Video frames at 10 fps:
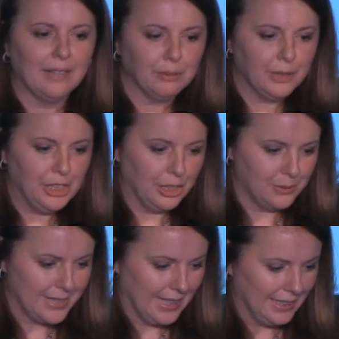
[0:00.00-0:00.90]
everyone
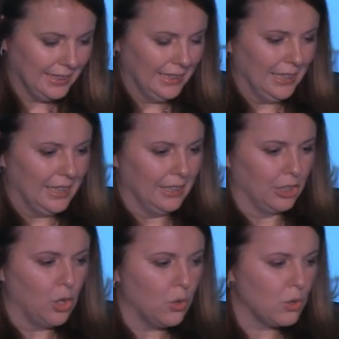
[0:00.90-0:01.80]
knows that the
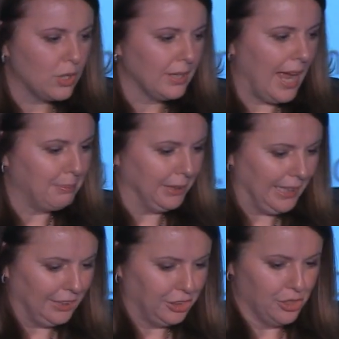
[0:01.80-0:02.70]
core
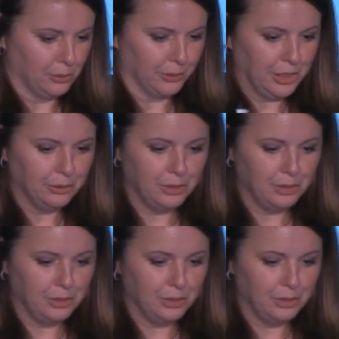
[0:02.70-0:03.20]
applications where